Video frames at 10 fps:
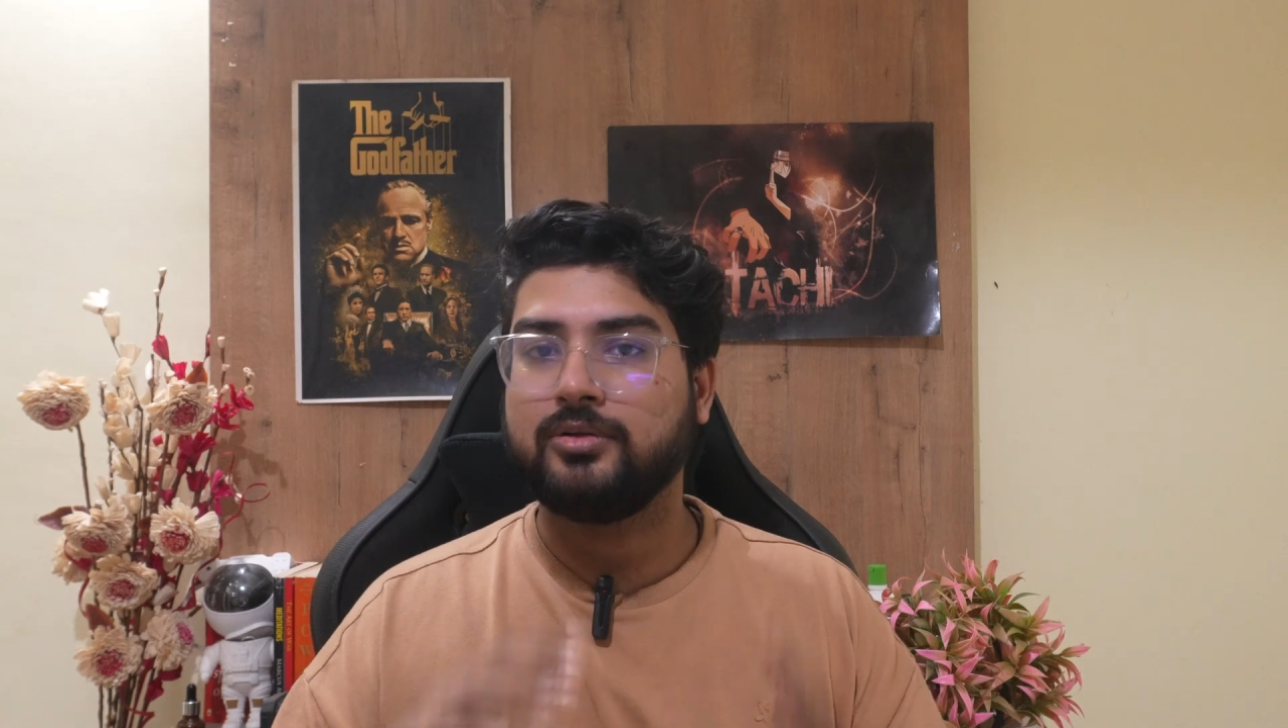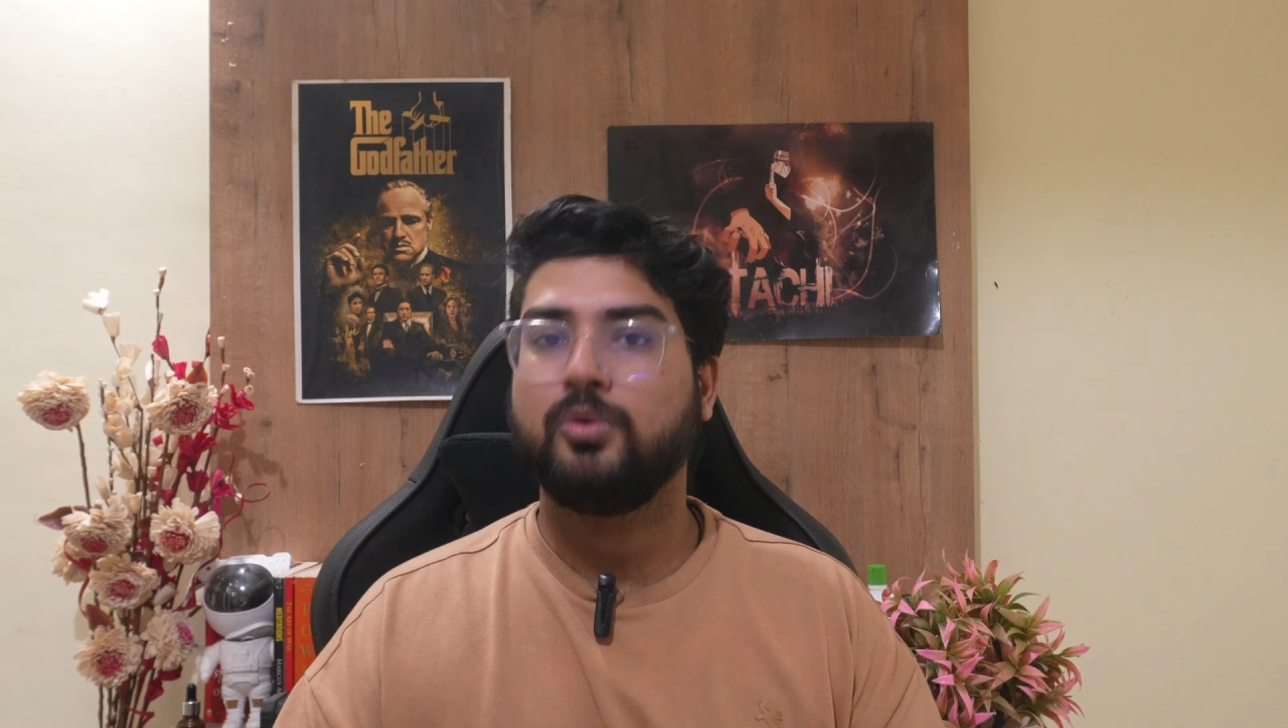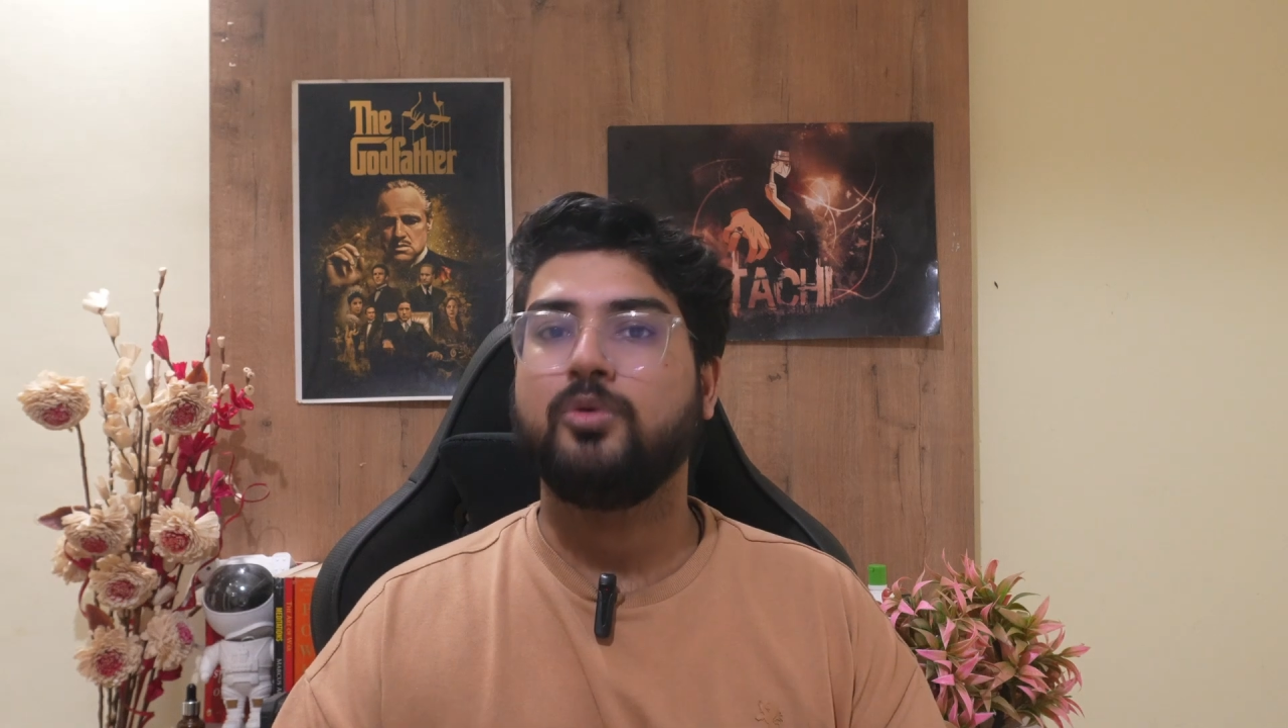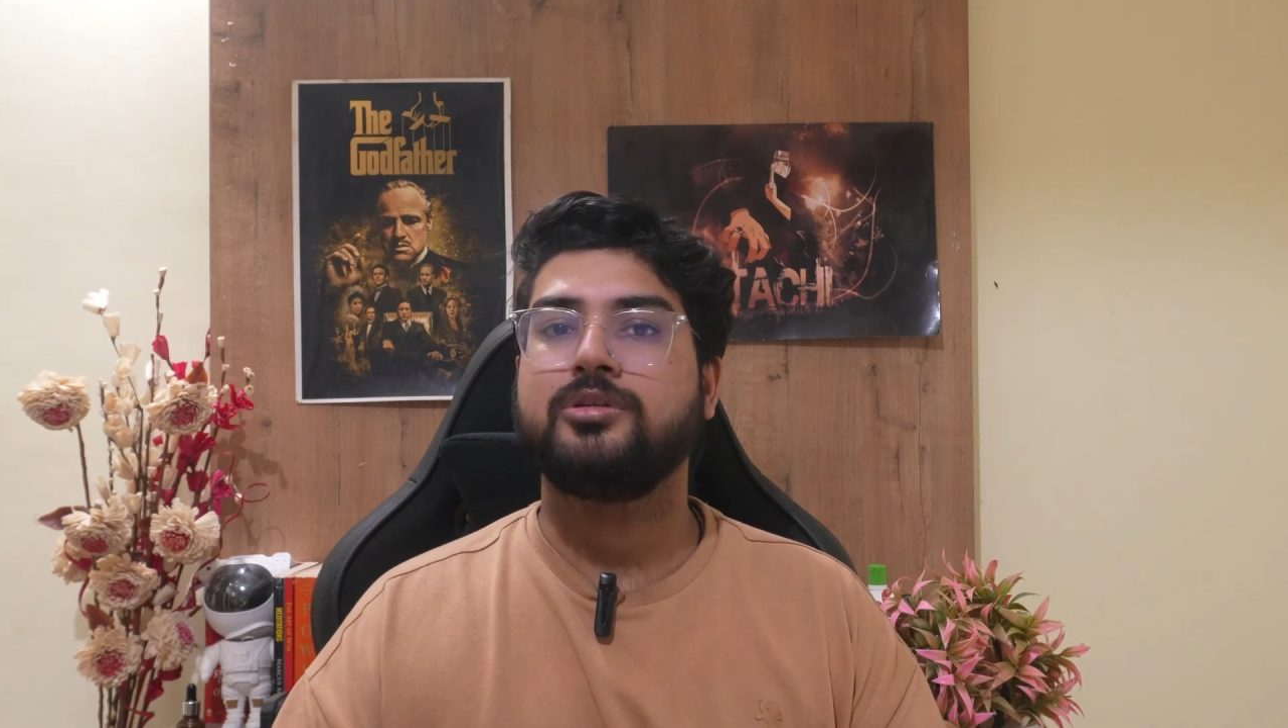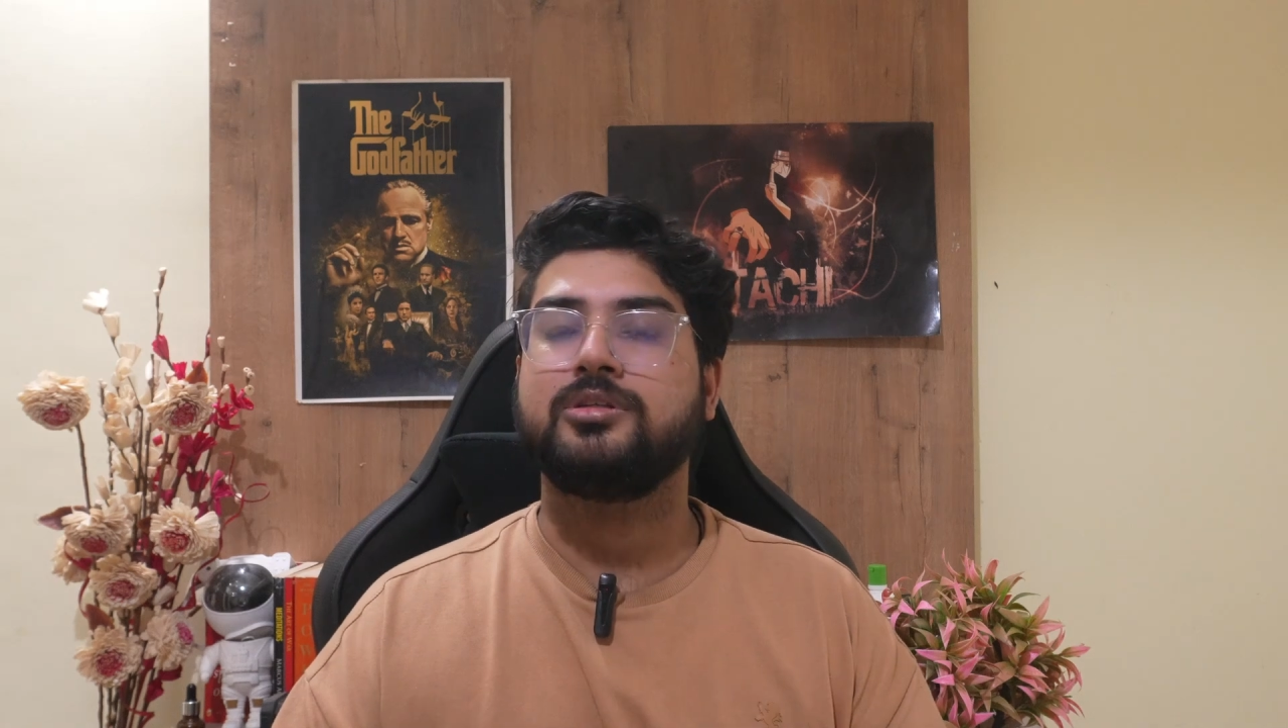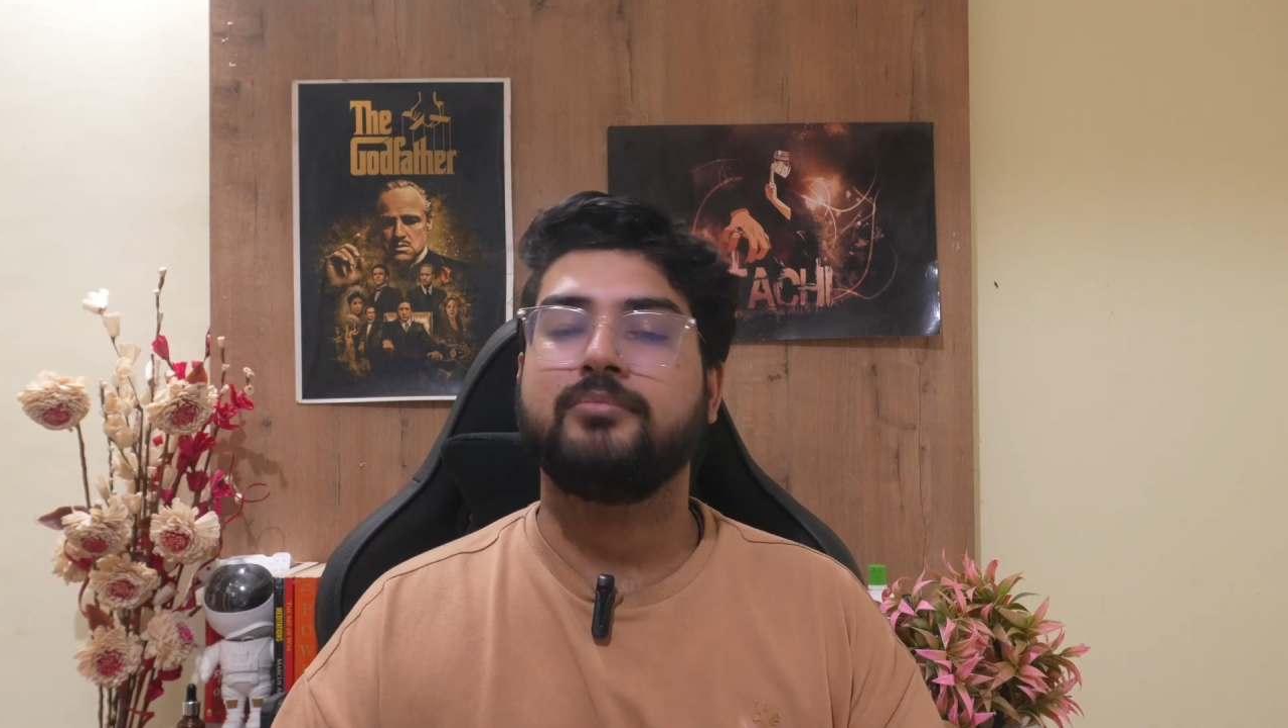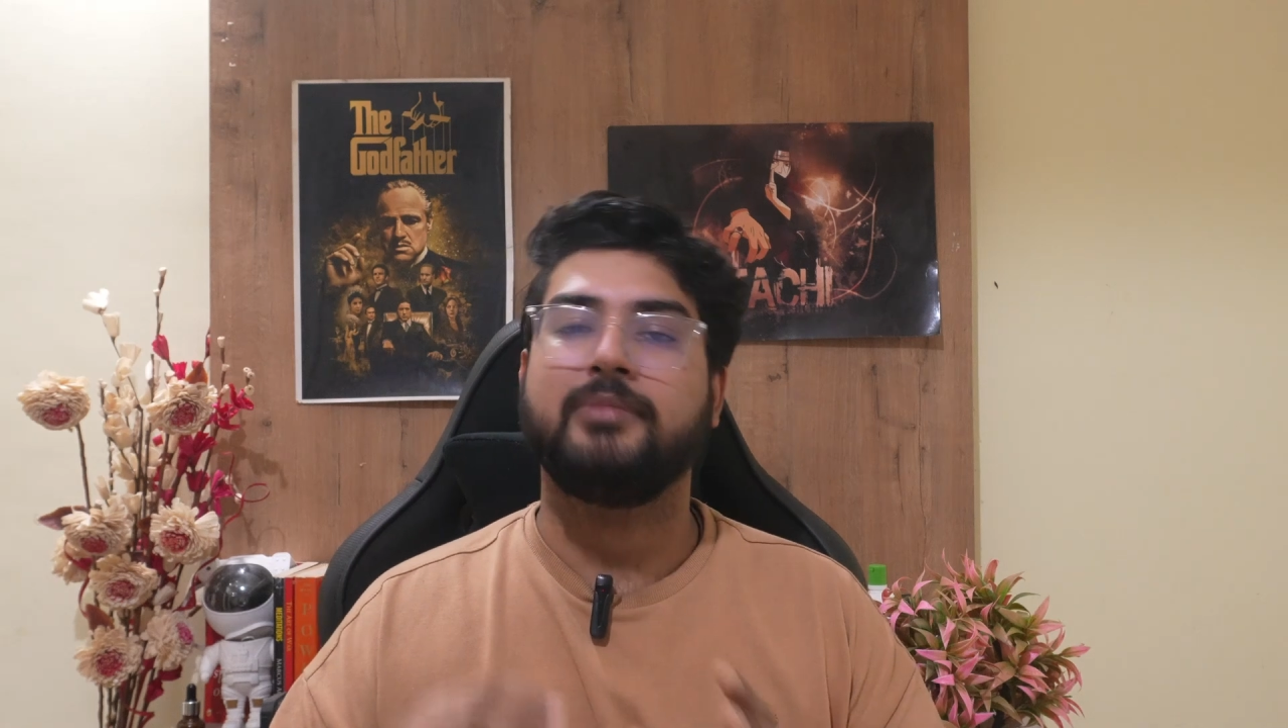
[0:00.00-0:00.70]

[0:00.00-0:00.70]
notes